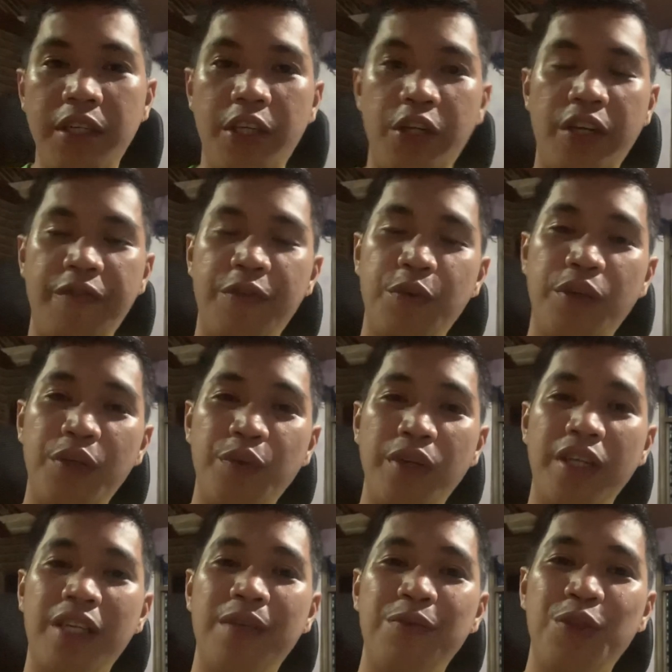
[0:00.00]
Hello everyone,
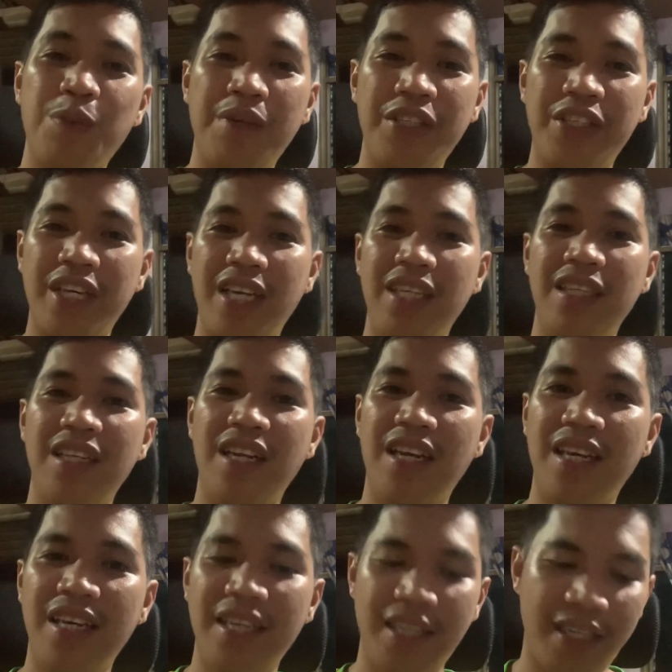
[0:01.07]
welcome to my channel.
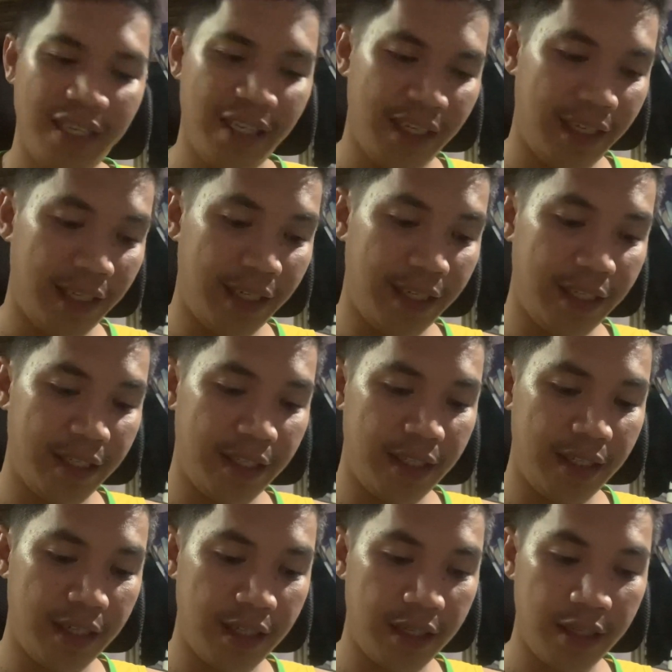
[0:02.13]
And
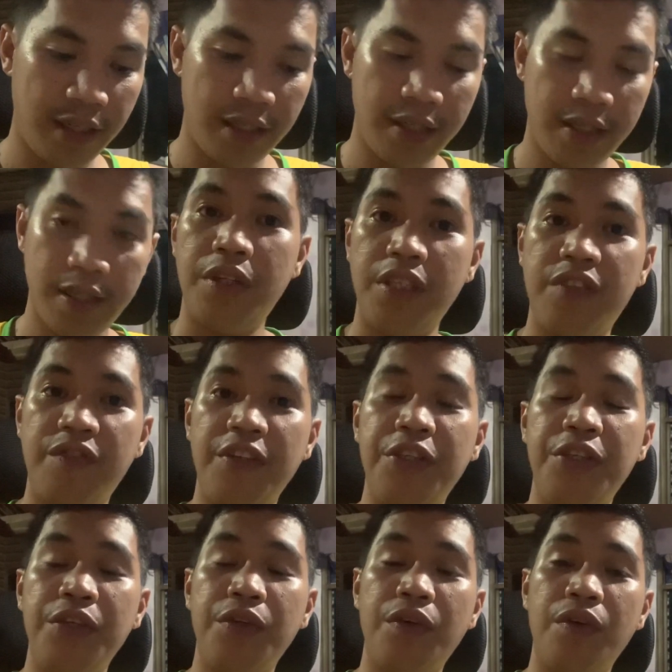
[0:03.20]
this
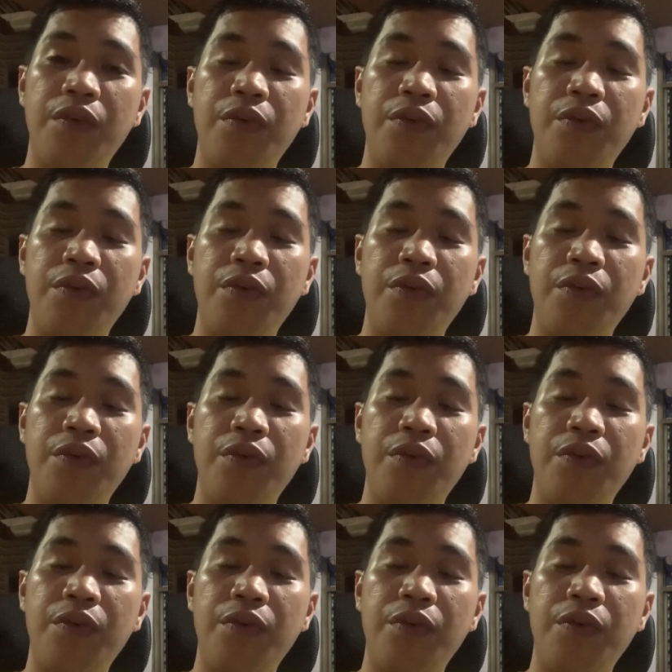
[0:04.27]
video,